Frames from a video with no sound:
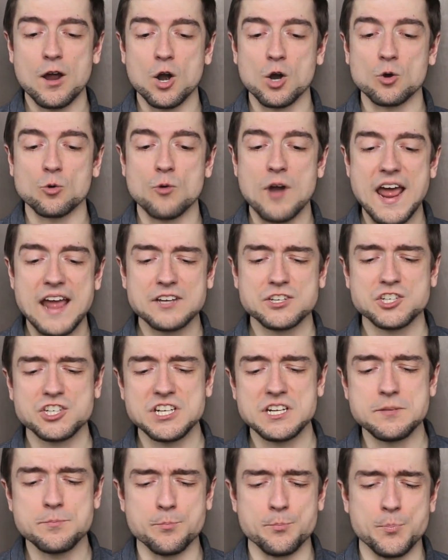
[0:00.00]

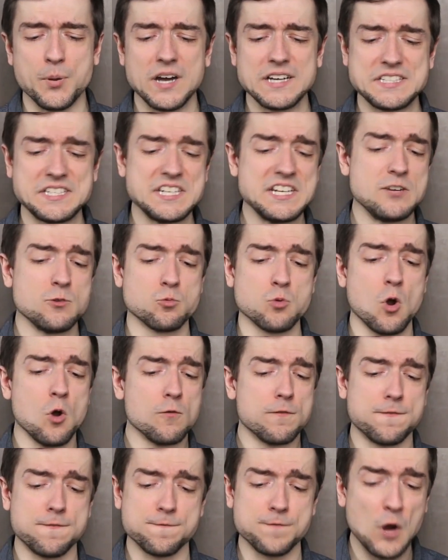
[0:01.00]

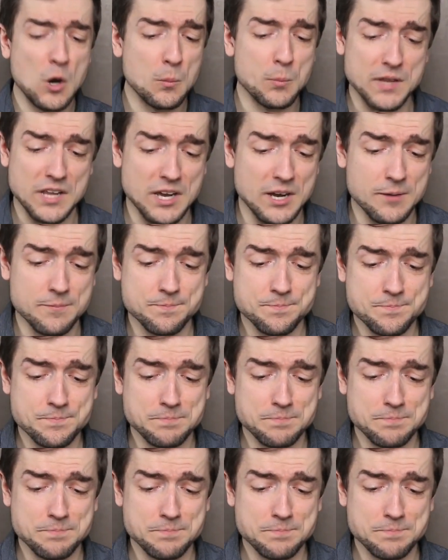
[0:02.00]
Arachibutyrophobia.